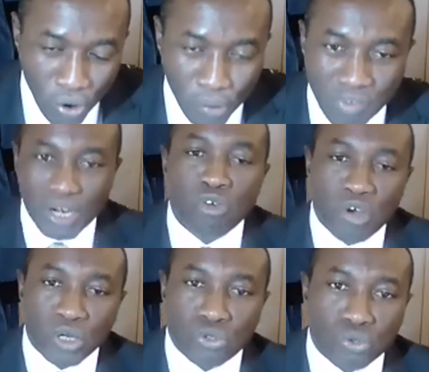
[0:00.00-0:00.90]
let's move
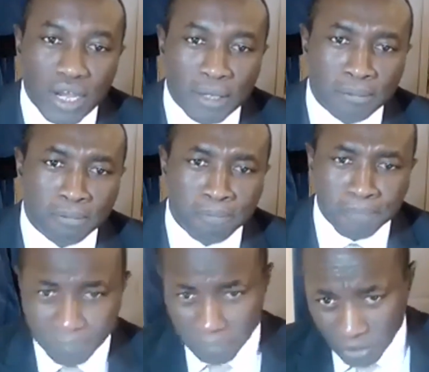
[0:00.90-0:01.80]
on
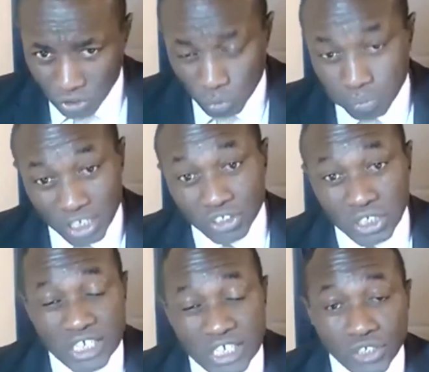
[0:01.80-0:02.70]
to
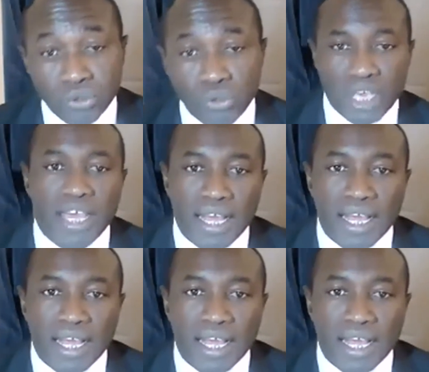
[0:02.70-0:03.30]
policy issues here.